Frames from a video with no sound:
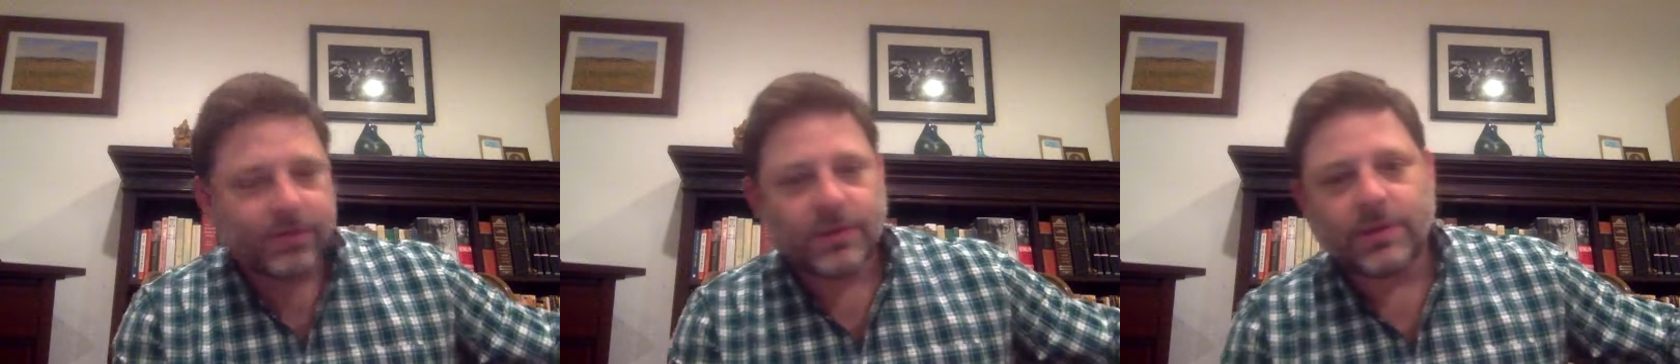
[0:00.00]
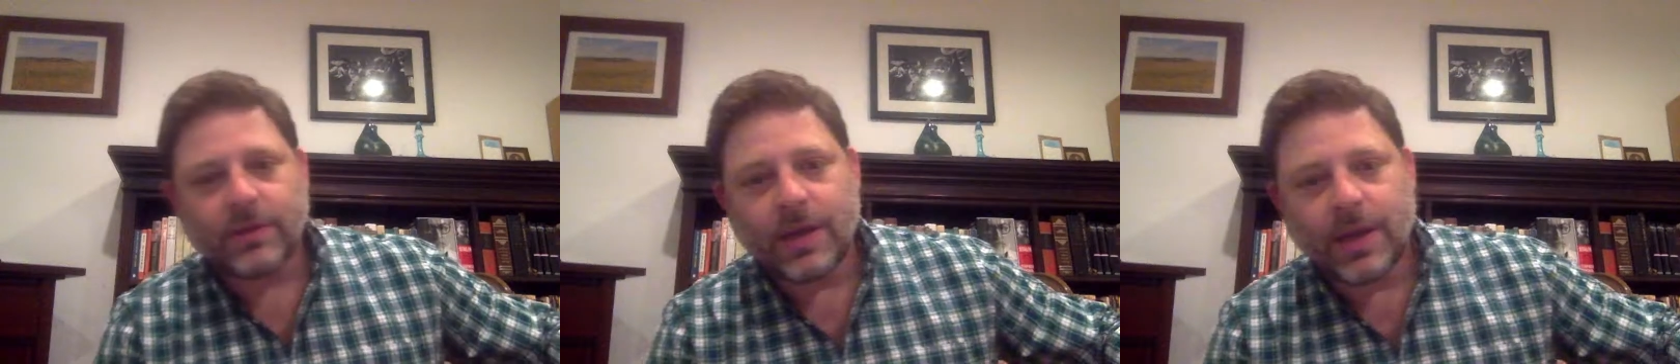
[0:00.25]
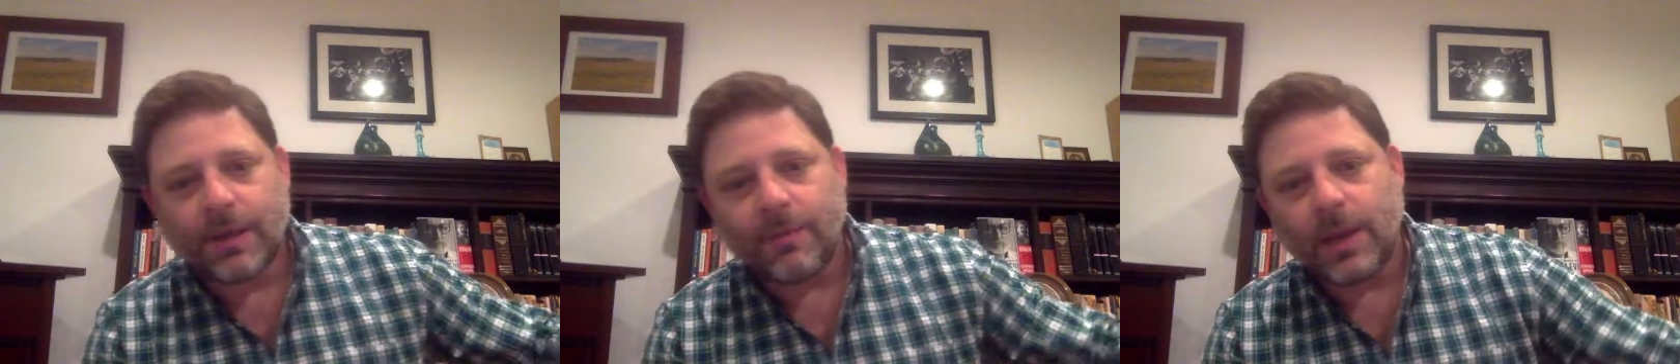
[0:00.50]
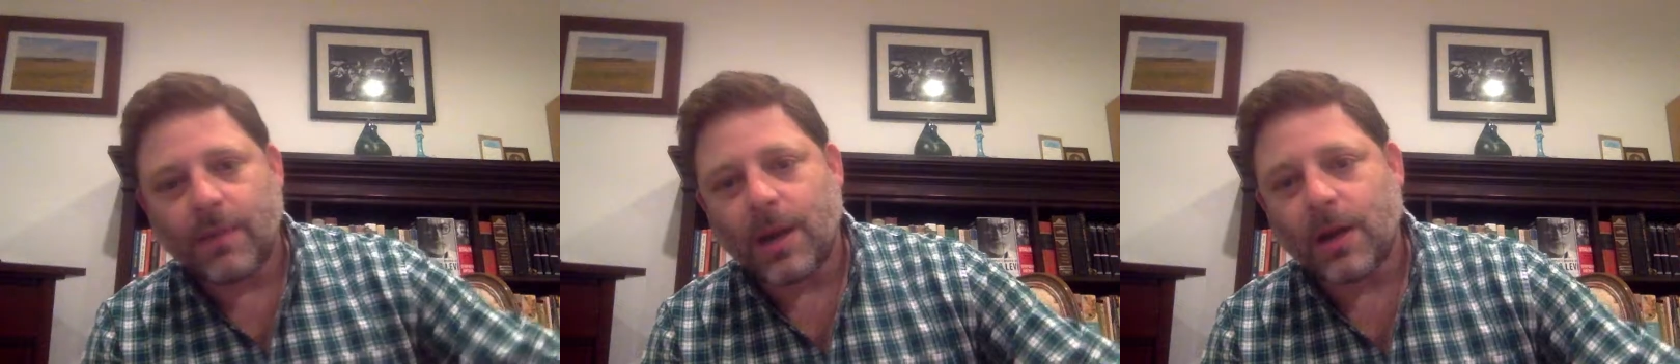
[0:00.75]
first of all, they can
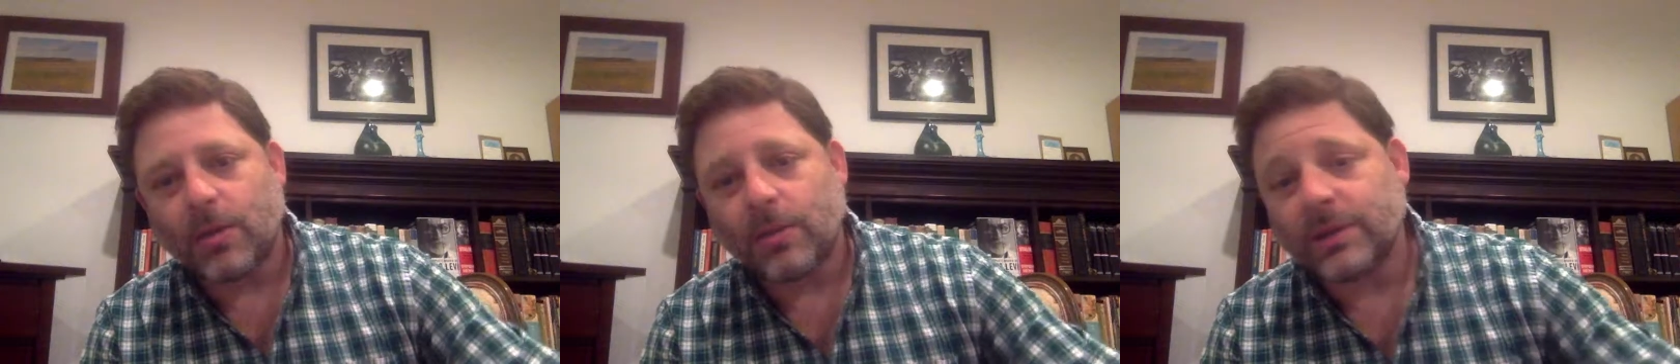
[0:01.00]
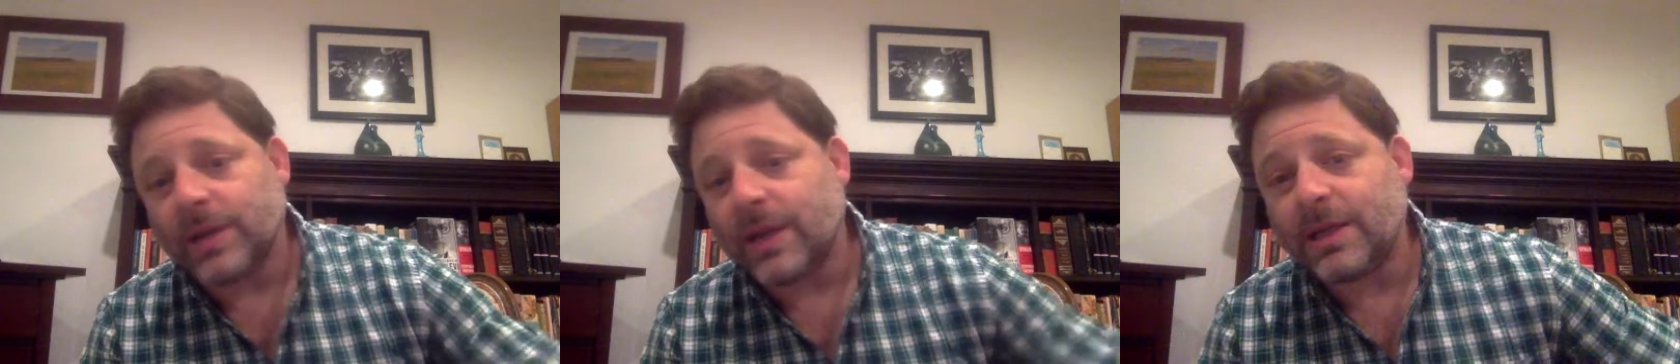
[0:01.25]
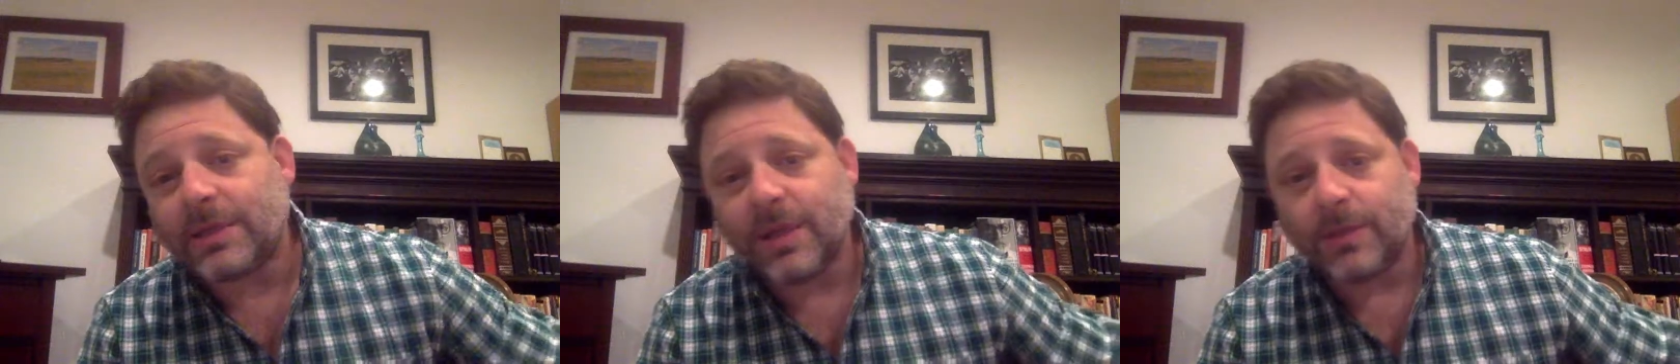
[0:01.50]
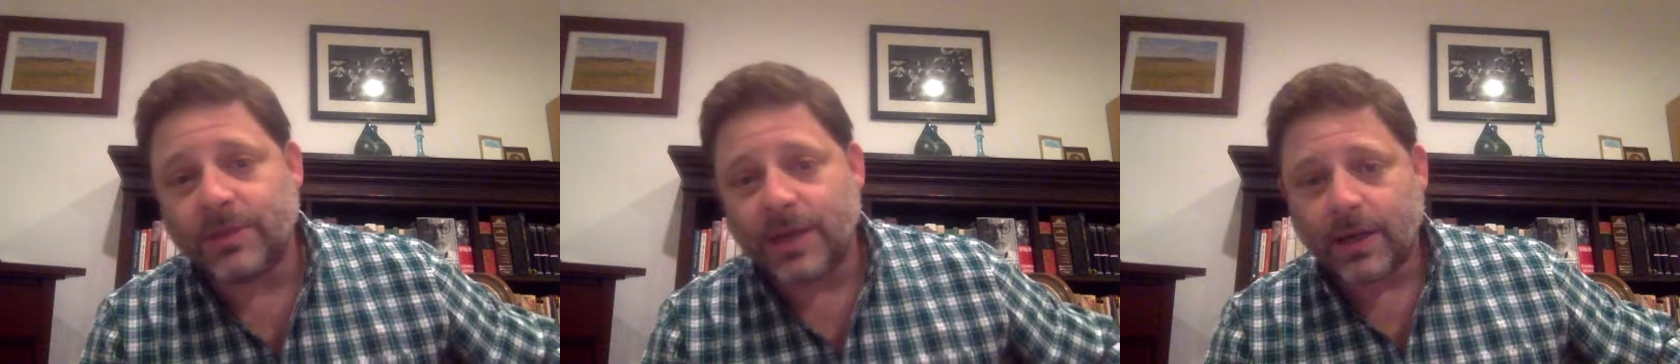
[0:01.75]
be about almost any
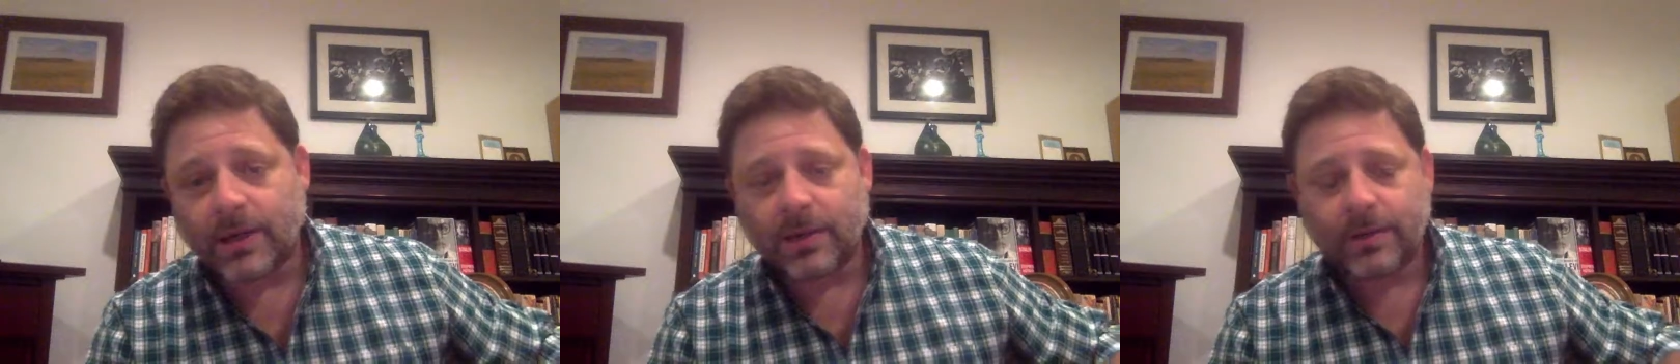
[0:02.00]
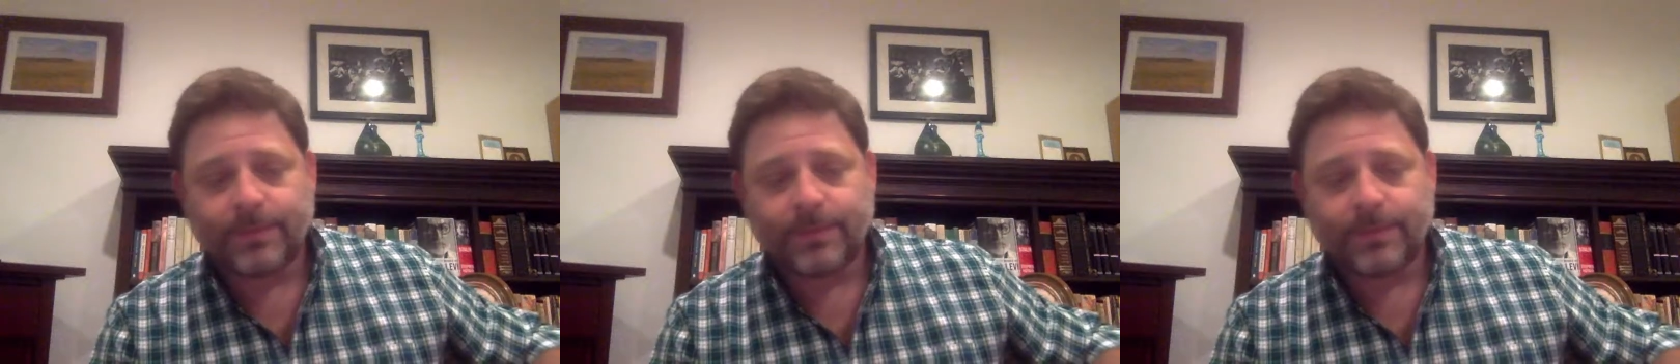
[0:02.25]
subject